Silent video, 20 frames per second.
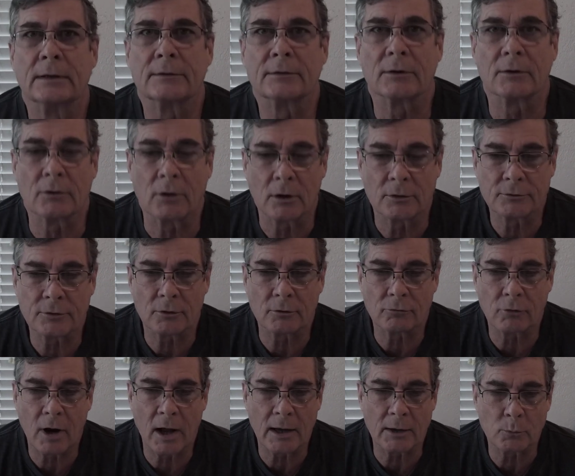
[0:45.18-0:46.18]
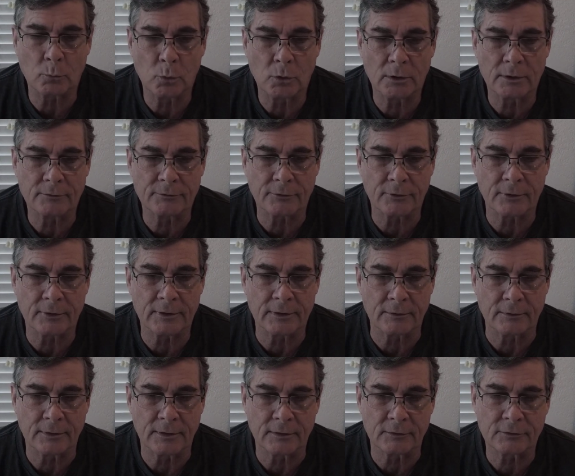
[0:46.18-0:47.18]
Ron Wood for
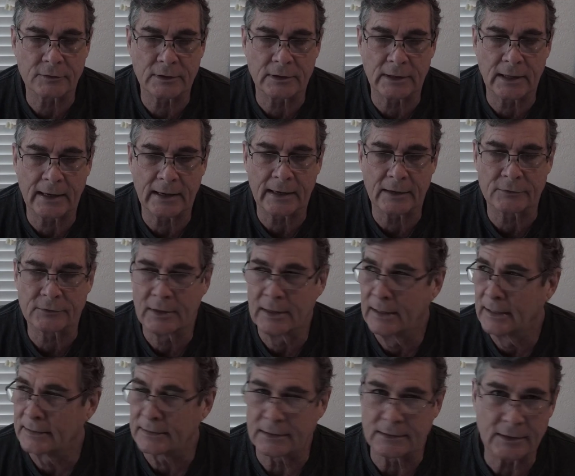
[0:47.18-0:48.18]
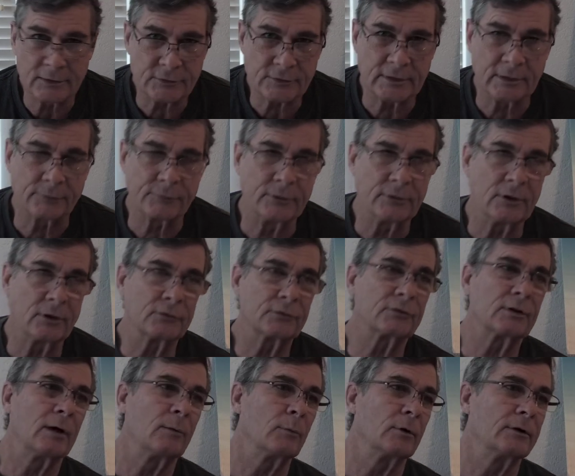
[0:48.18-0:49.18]
this class. Now listen, if you know
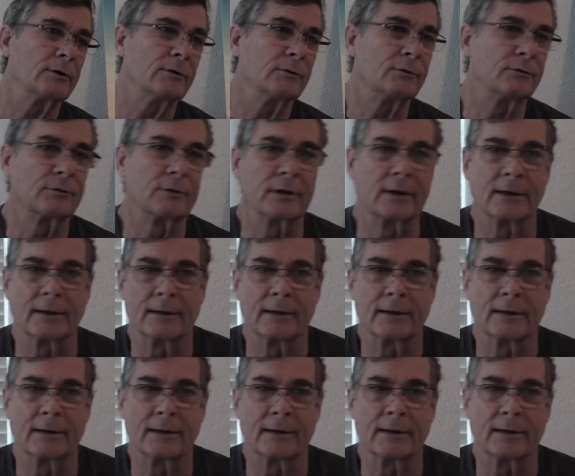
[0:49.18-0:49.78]
someone who's